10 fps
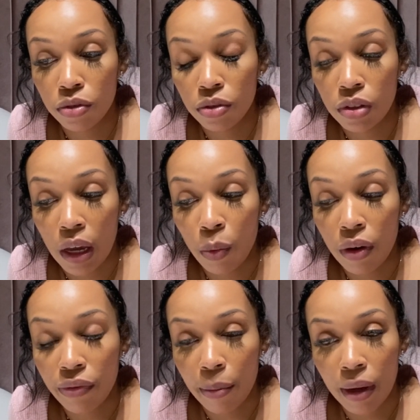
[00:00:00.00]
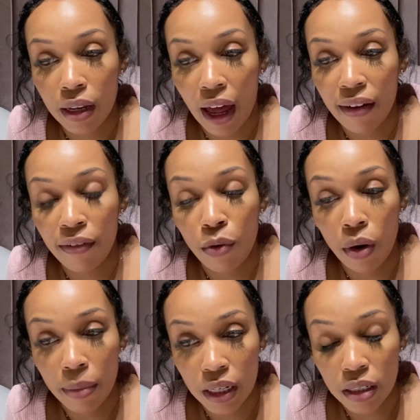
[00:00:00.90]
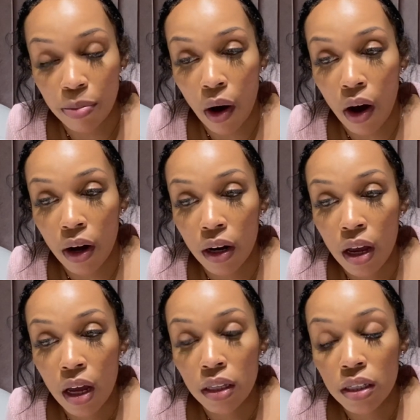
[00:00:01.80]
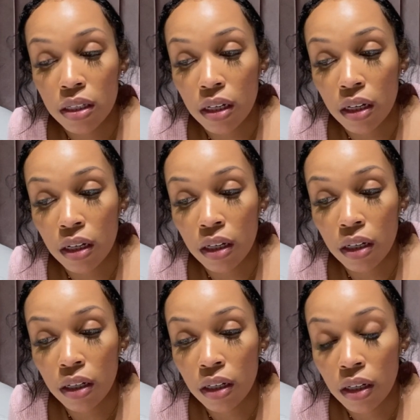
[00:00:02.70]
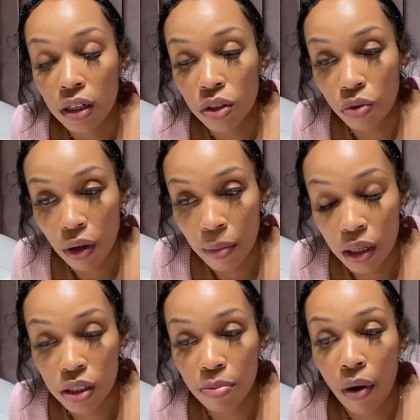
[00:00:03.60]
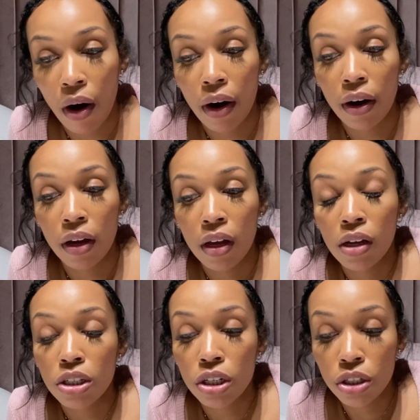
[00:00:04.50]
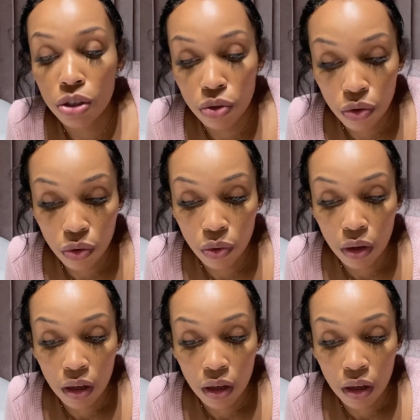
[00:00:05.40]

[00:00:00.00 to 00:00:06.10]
it went from being like 4 minutes apart to 3 minutes apart to two,